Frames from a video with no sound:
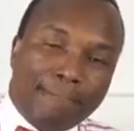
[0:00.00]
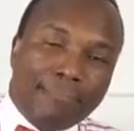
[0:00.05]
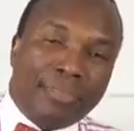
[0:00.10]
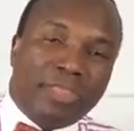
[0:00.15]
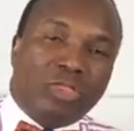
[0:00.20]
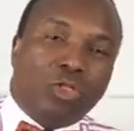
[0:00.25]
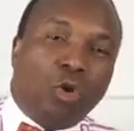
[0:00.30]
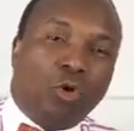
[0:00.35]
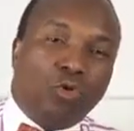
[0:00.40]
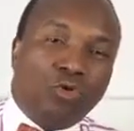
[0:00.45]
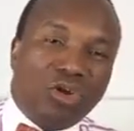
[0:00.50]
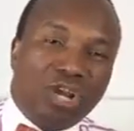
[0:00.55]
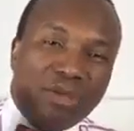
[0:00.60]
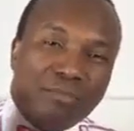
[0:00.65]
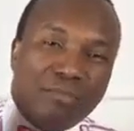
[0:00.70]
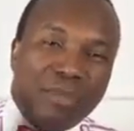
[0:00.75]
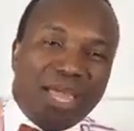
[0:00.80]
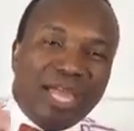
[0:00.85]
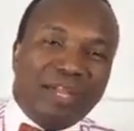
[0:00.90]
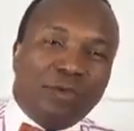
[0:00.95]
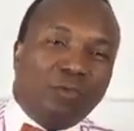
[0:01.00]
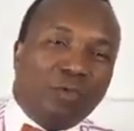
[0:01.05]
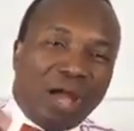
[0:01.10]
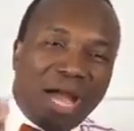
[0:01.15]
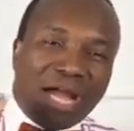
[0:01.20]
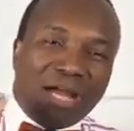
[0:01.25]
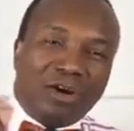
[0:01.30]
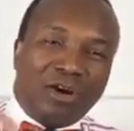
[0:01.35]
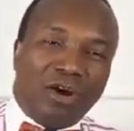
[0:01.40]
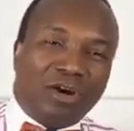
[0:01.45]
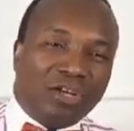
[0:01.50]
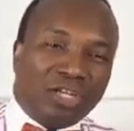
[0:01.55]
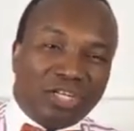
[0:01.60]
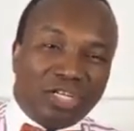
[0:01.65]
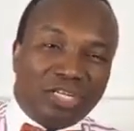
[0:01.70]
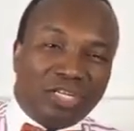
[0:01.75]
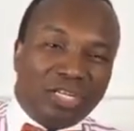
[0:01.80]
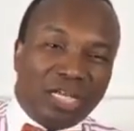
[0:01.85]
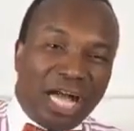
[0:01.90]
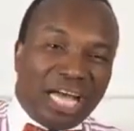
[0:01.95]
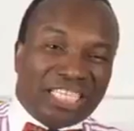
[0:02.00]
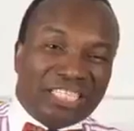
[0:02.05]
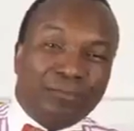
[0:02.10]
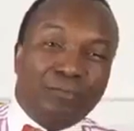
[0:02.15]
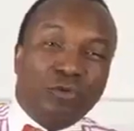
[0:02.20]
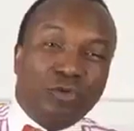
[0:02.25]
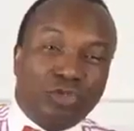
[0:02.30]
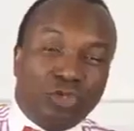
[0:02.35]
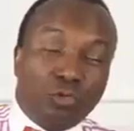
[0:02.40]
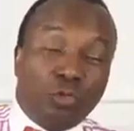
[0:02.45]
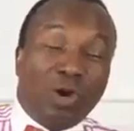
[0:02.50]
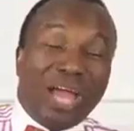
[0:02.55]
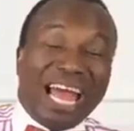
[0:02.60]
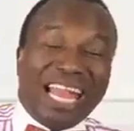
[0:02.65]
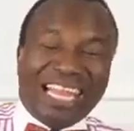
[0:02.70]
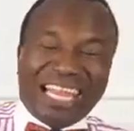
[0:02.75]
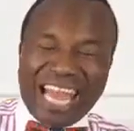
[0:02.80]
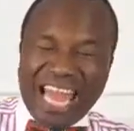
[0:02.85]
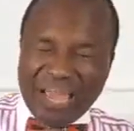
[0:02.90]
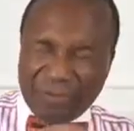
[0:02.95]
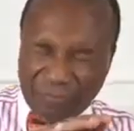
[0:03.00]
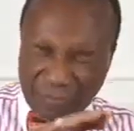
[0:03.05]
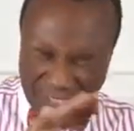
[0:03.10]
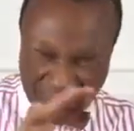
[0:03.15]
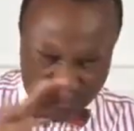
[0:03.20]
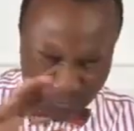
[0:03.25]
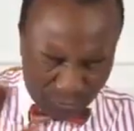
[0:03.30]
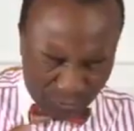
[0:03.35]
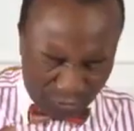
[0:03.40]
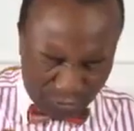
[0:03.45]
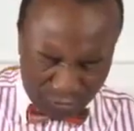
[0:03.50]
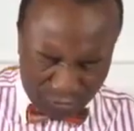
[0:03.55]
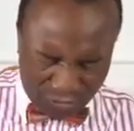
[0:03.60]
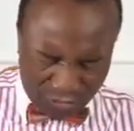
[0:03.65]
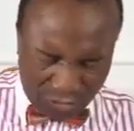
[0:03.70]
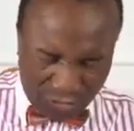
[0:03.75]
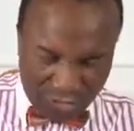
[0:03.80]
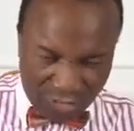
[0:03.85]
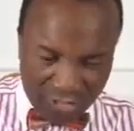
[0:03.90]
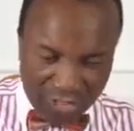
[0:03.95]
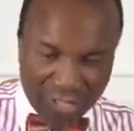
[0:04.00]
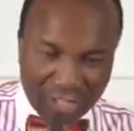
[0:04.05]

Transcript: Don't Remain Where God has put you, where life has put you, sorry.